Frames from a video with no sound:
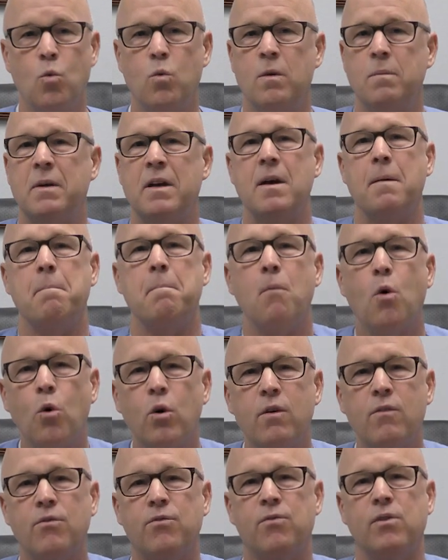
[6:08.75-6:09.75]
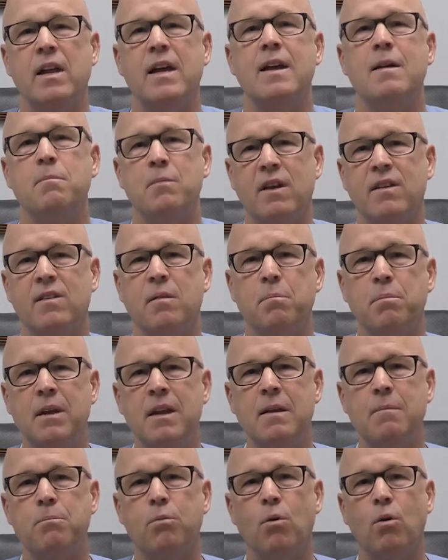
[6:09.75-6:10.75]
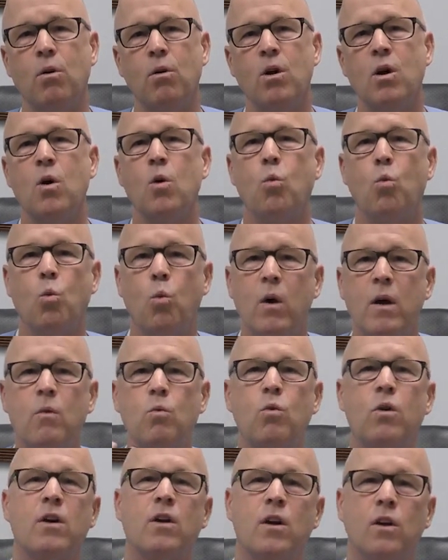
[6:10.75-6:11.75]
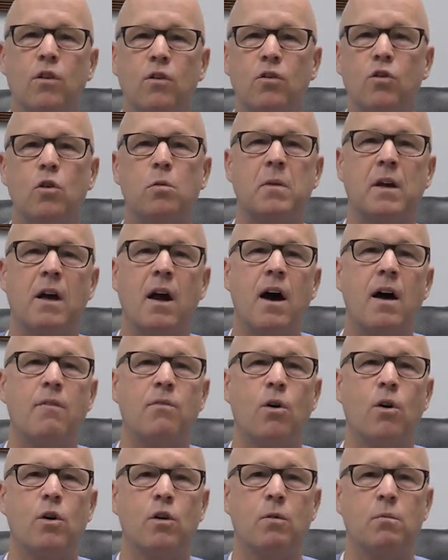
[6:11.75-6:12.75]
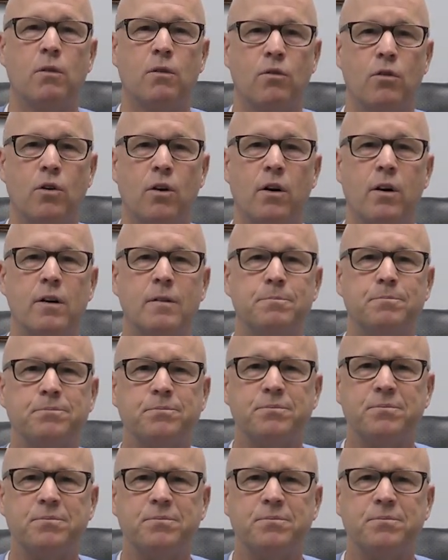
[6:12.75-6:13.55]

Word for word: we become more inflamed as a people when we're consuming high volumes of sugar.